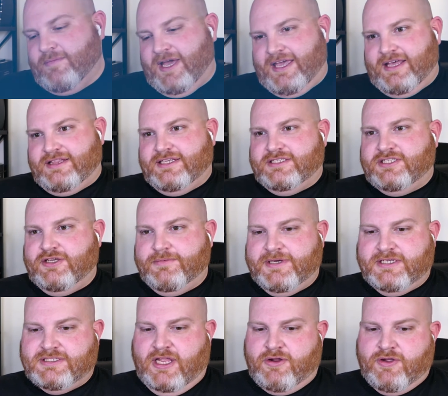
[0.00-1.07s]
might get this too,
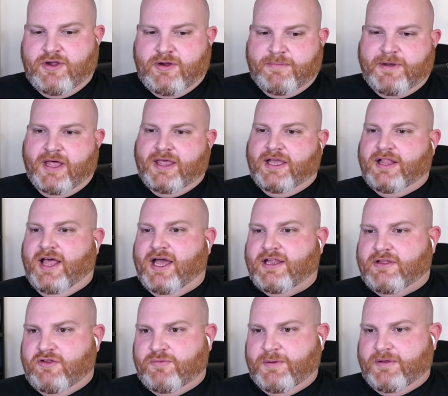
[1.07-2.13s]
because I know you're a polyglot.
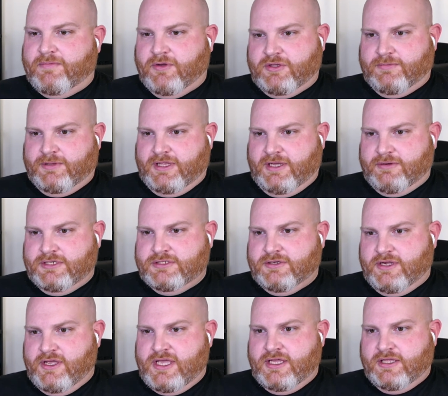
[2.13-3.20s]
You speak multiple languages,
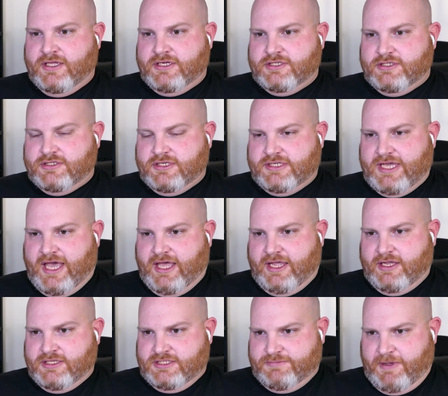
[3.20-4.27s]
English, yeah.
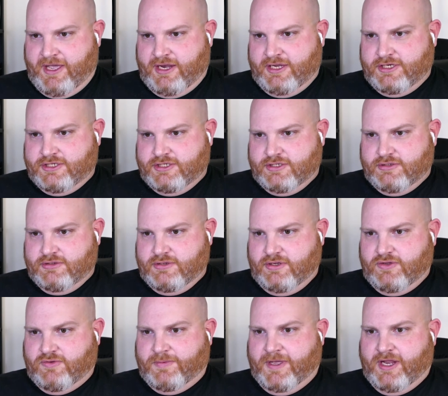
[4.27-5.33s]
Italian, Spanish.
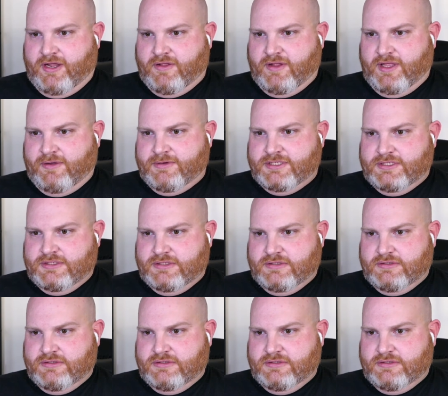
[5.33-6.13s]
Yeah. You speak any other languages?